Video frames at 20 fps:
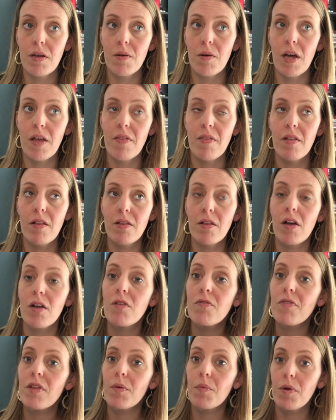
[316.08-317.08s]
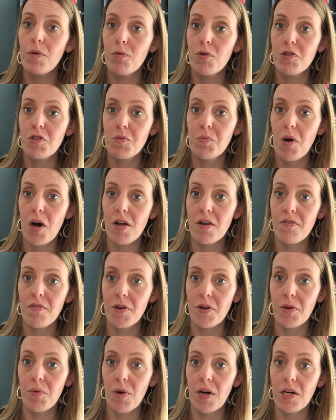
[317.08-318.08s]
and none of them respond
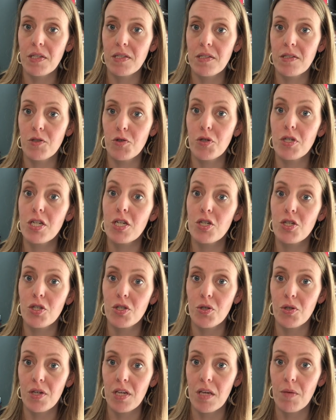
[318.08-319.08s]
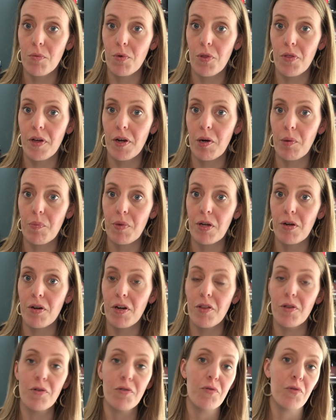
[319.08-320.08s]
very well to traditional chemotherapy or
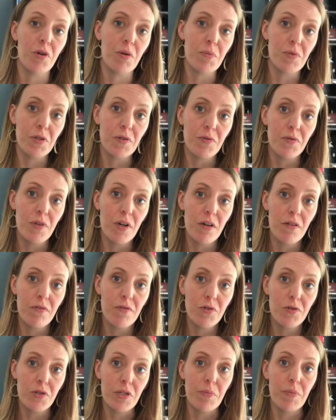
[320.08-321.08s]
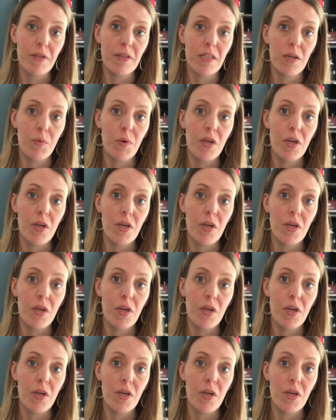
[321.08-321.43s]
other forms of treatment that